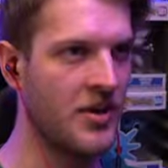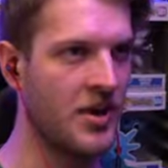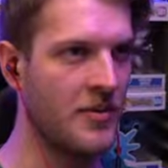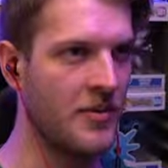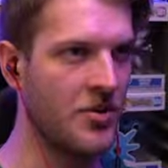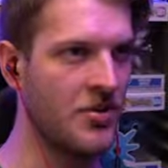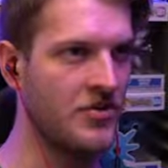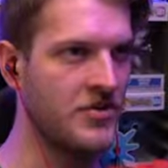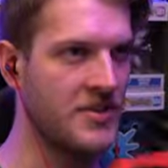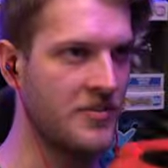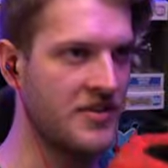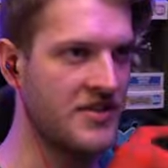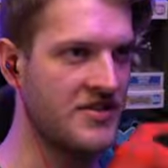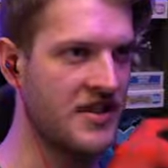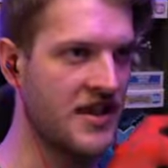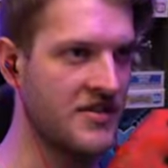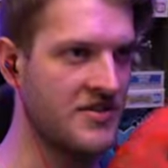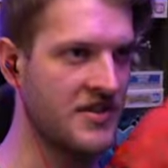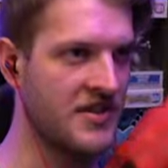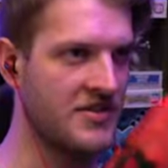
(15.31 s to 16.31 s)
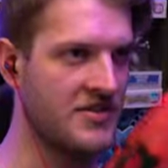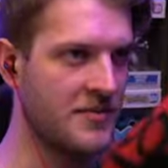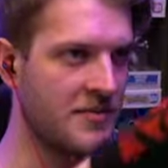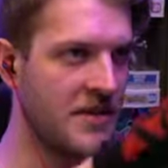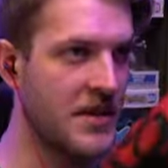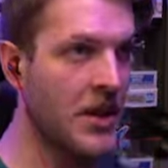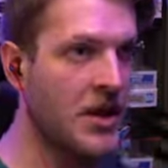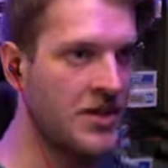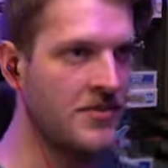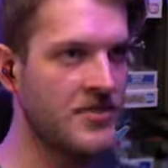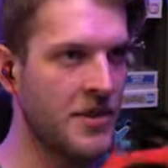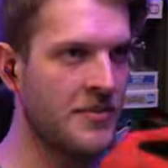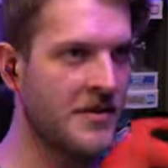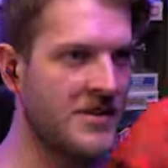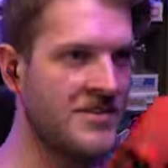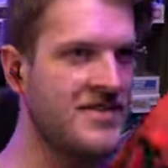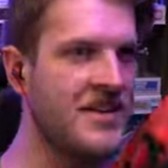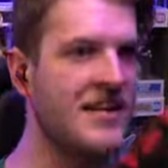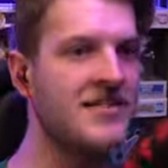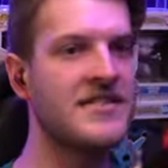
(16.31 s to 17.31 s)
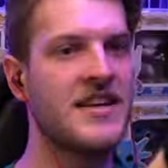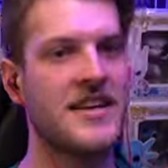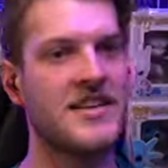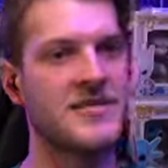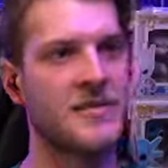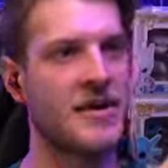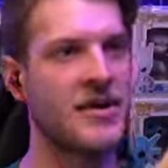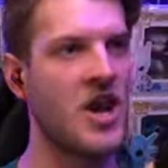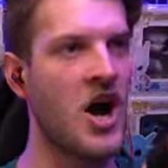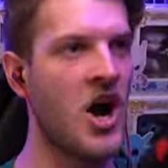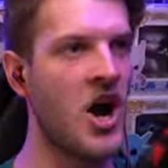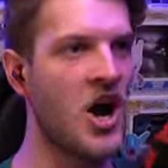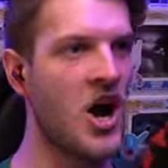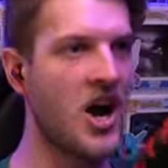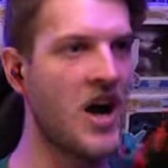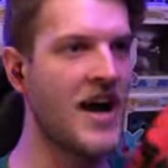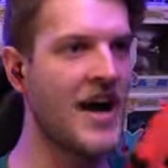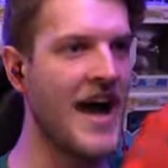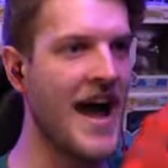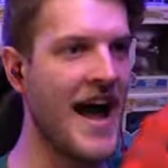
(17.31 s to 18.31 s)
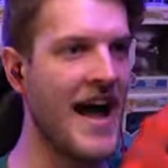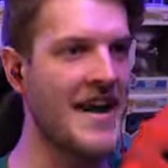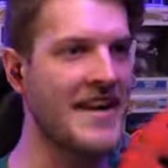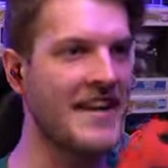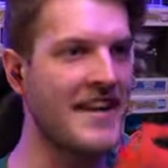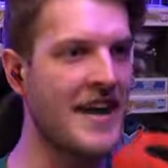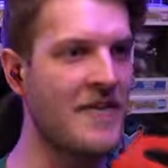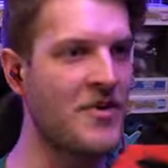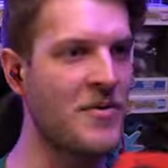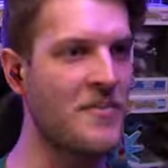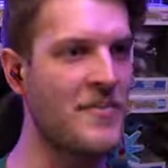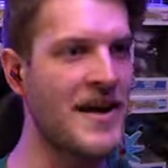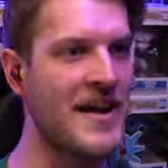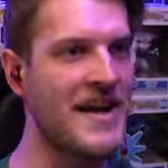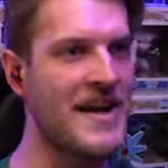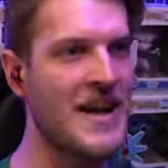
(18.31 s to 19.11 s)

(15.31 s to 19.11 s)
Oh my god, somebody sent it. Somebody somebody has sent it into my car and given me